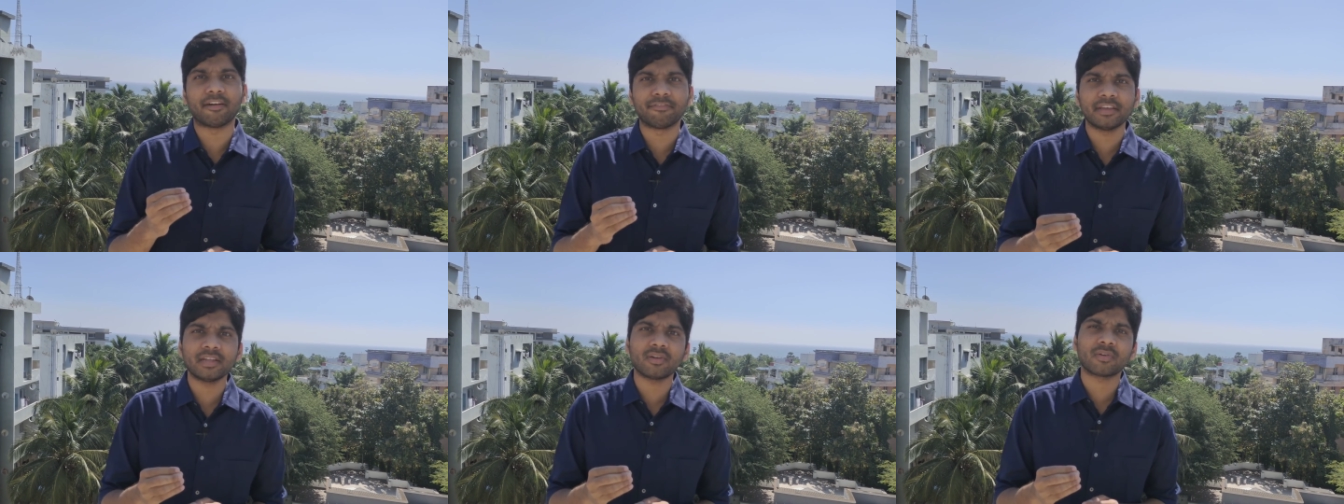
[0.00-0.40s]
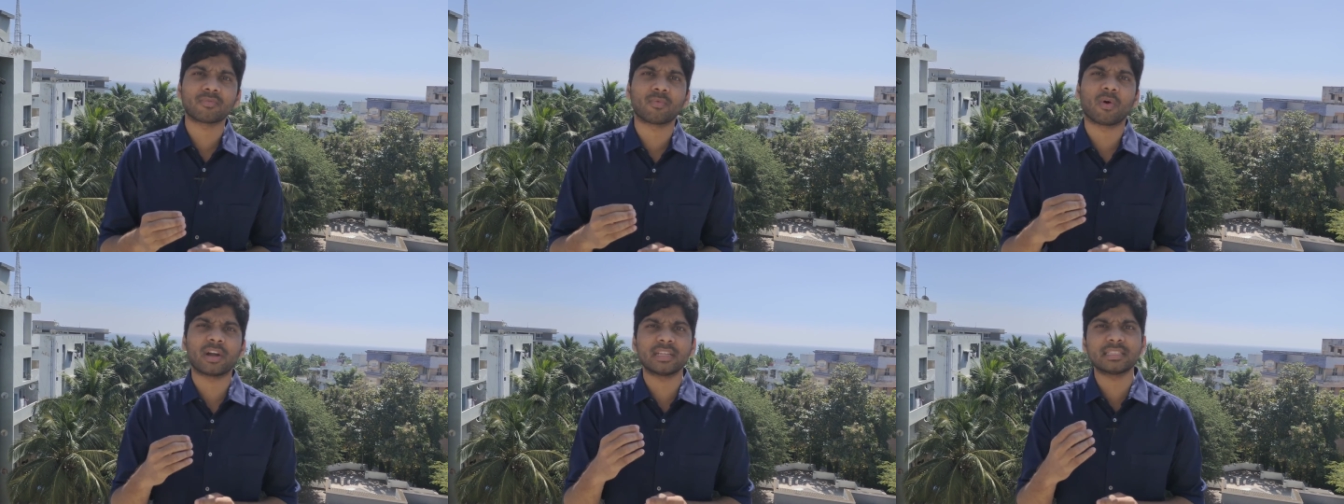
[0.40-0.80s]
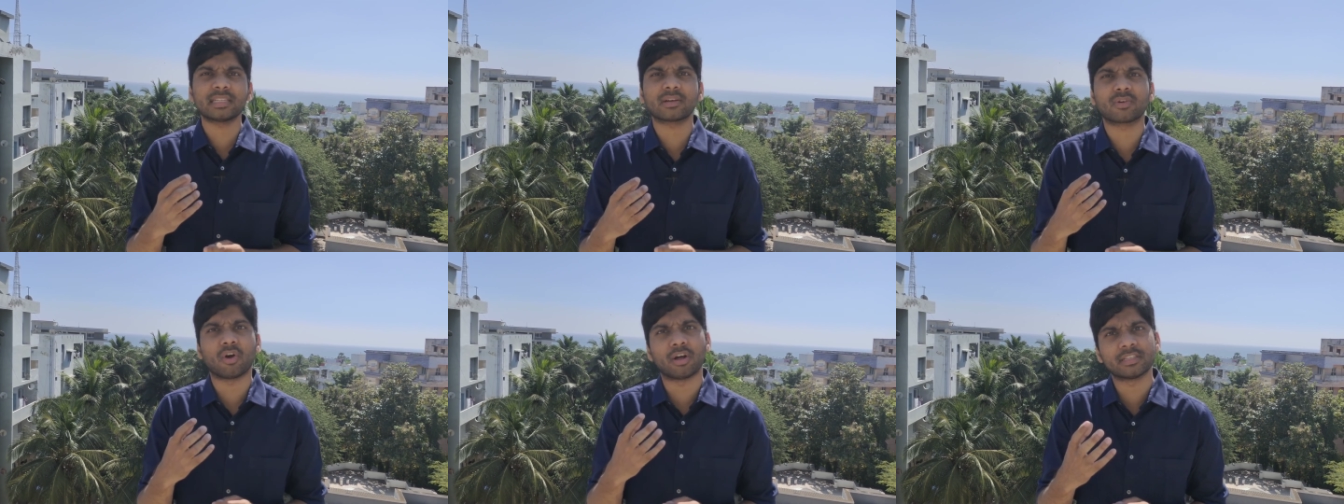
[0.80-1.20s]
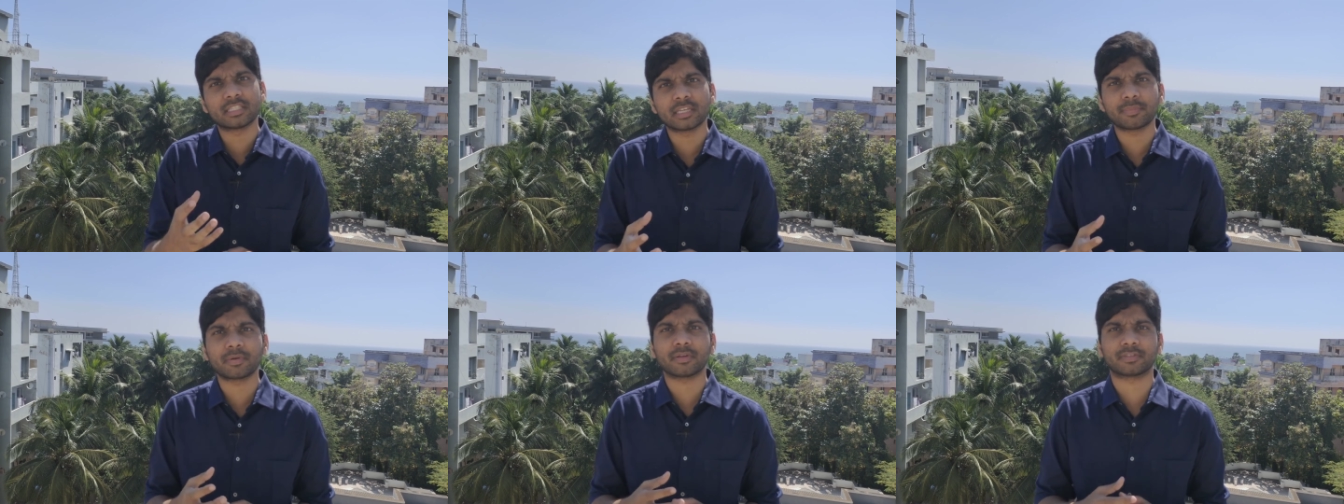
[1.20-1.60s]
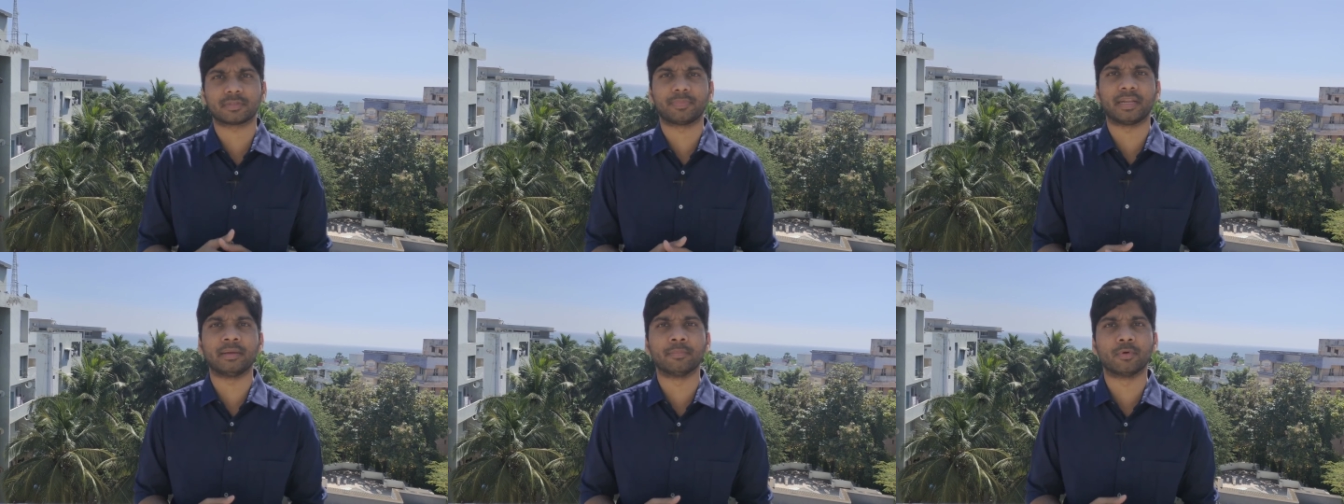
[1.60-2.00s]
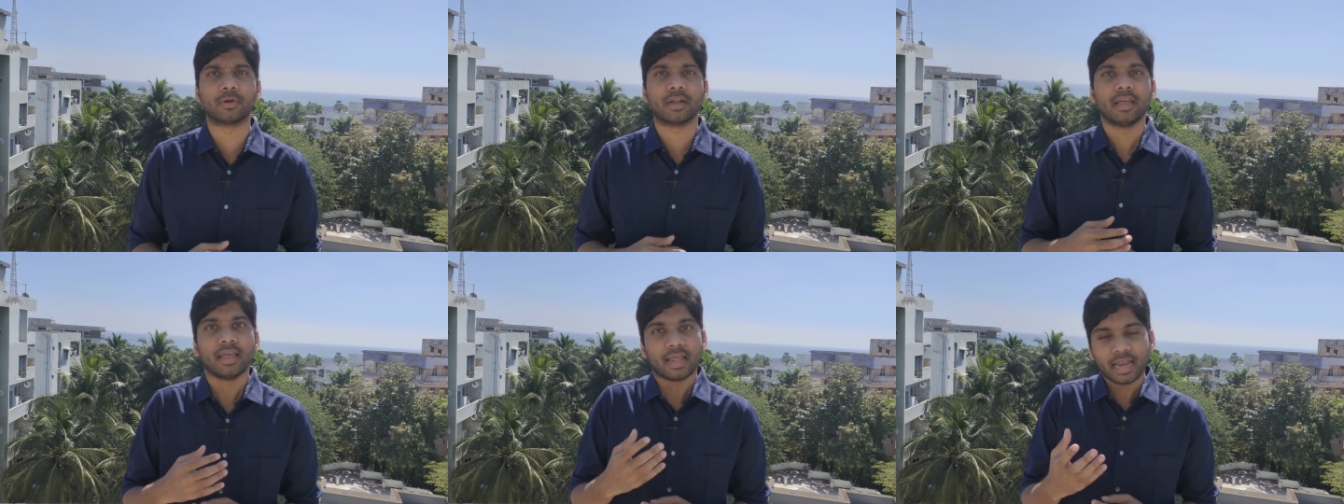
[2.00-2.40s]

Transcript: aware on what is the concept of Spring Boot.